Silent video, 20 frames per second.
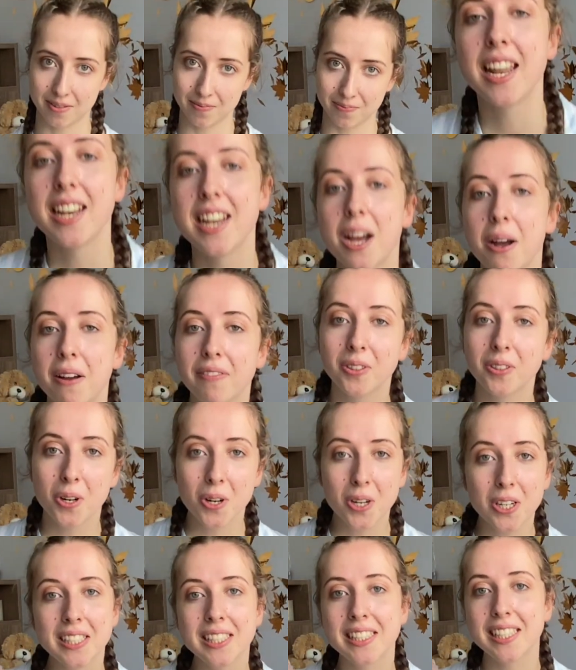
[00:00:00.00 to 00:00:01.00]
Now, of
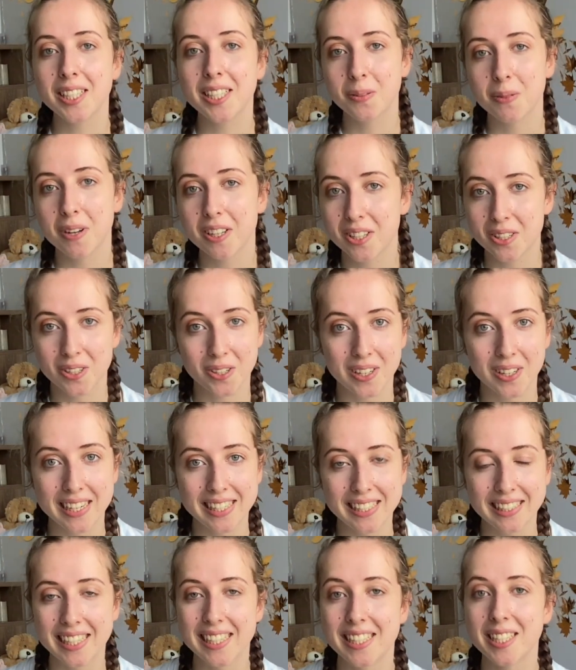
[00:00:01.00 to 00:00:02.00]
course, 6-word stories
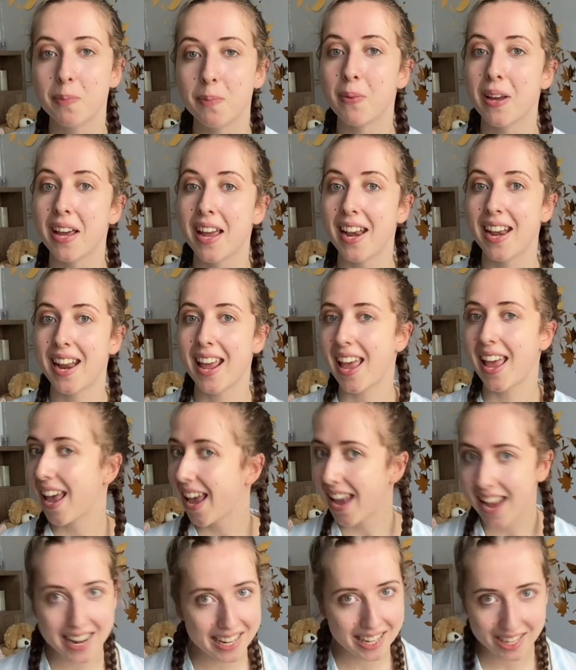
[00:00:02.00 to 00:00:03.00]
can span
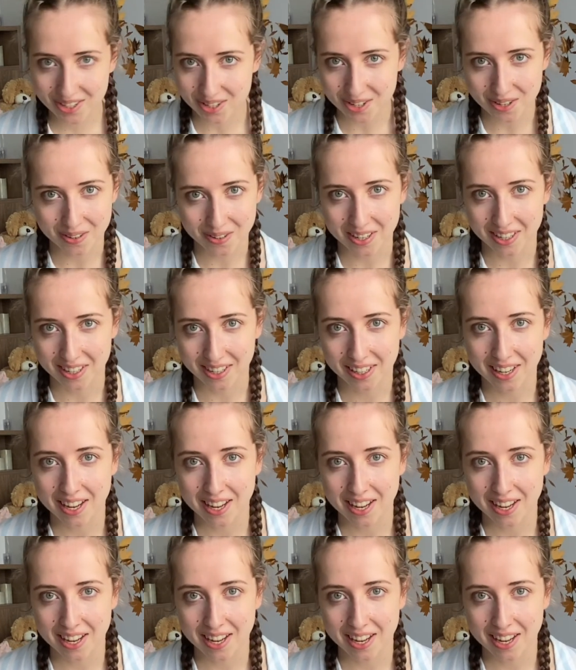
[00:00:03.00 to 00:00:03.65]
any genre,